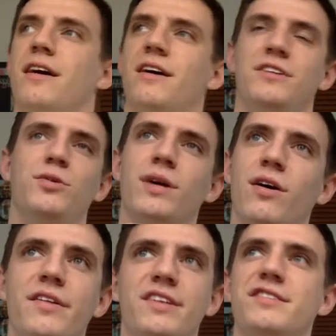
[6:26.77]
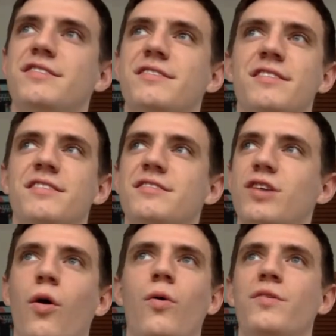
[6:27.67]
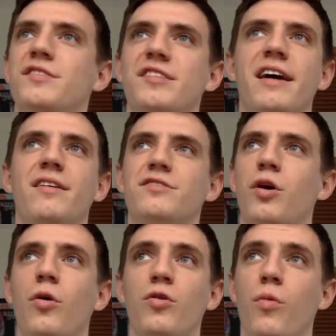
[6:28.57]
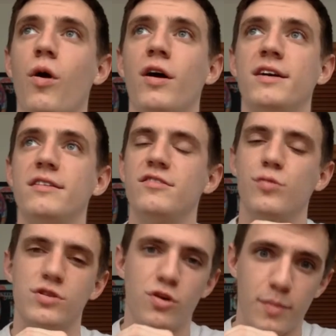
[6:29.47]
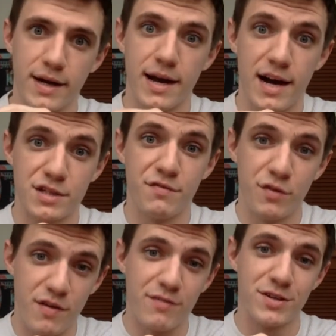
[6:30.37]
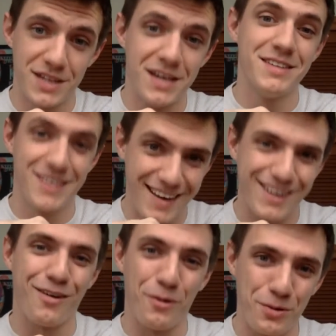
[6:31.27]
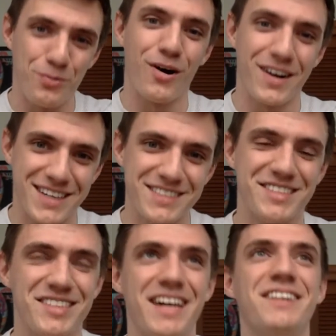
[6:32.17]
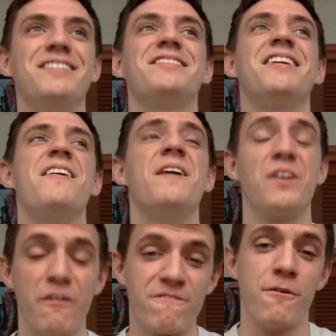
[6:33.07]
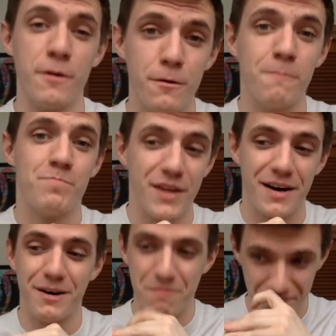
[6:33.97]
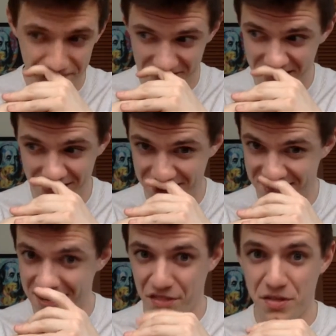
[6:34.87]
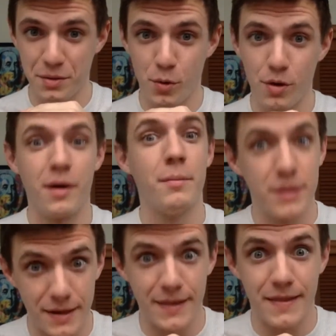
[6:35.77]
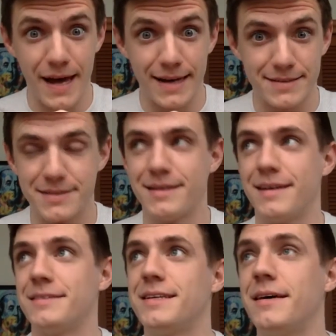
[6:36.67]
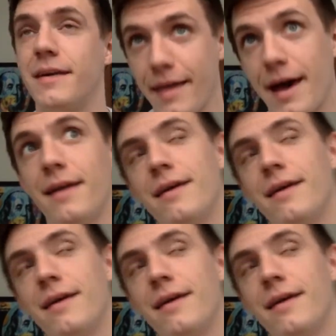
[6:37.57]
doing all this cold sales, cold walk-ins, which, oh my gosh, if you've ever did like cold walk-in sales, good for you. There's nothing more humbling than that. I'll tell you that.